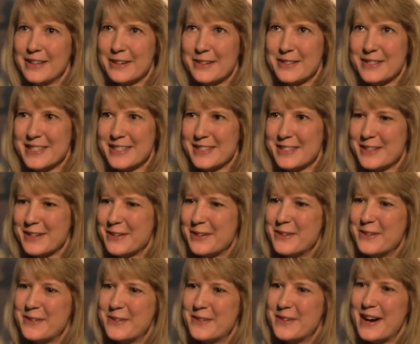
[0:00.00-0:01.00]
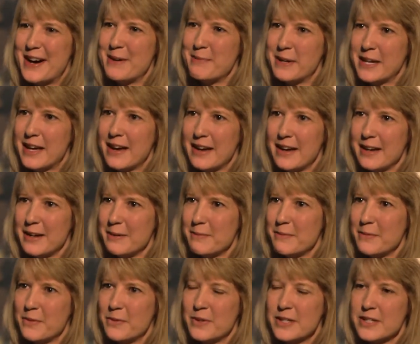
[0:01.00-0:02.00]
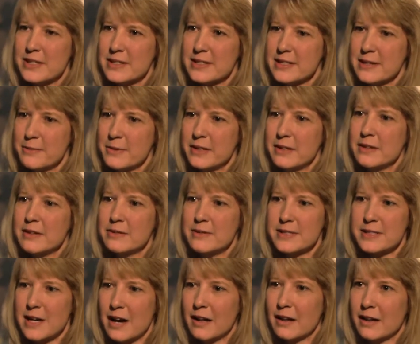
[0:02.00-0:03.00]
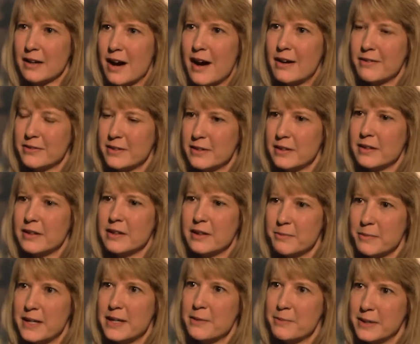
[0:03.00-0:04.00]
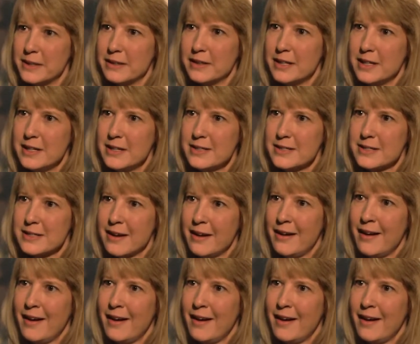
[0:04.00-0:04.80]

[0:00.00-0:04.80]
goes into who I became, which is someone who was highly confident in my abilities.